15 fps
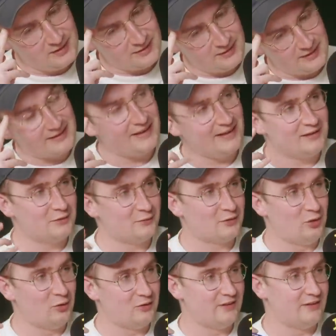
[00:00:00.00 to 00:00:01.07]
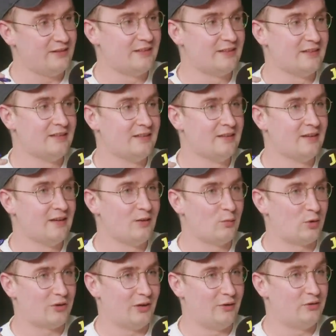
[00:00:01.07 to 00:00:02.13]
the kings of Scotland
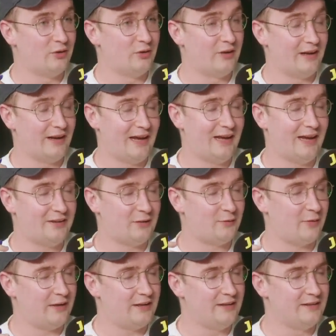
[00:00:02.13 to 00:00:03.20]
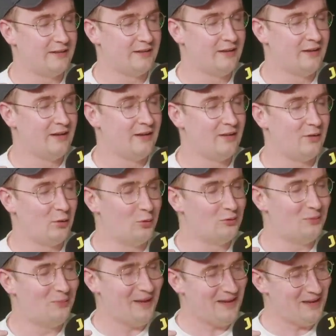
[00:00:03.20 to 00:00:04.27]
were crowned on, and I actually find the whole
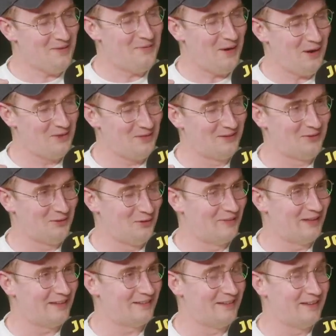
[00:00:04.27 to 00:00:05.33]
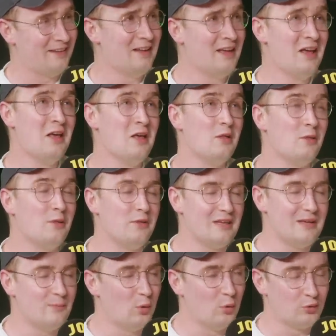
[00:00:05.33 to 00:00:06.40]
debate about the Stone of Destiny
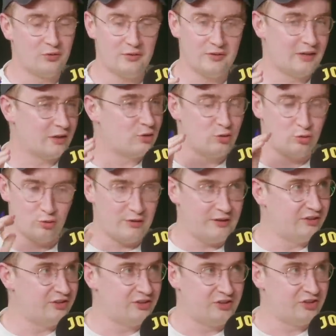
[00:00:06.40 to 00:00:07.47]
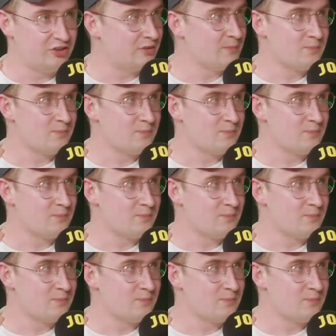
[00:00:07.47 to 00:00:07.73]
the most cringe